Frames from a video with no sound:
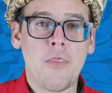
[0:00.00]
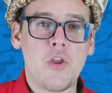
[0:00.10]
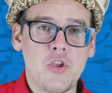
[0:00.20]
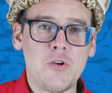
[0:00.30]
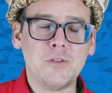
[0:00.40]

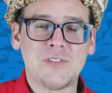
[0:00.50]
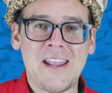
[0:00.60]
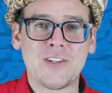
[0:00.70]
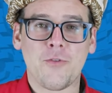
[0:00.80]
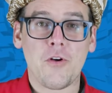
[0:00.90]
the U
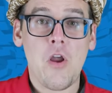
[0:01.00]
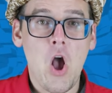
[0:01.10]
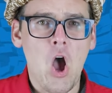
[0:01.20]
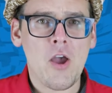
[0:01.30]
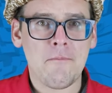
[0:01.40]
stands for
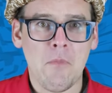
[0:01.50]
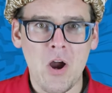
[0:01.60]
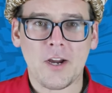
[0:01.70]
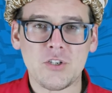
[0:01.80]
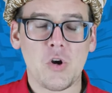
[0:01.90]

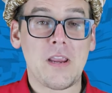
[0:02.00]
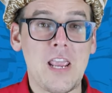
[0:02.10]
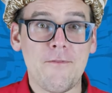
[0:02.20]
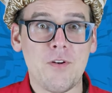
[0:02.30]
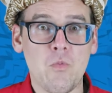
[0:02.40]
unmarked, or
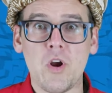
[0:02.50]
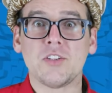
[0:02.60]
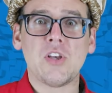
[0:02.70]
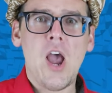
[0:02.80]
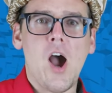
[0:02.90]
even
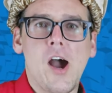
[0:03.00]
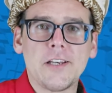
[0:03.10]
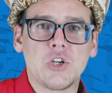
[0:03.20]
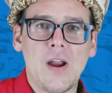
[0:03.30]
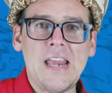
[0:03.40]
worse,
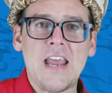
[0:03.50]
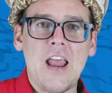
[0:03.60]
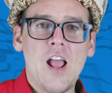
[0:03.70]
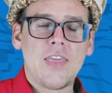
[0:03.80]
ungraded.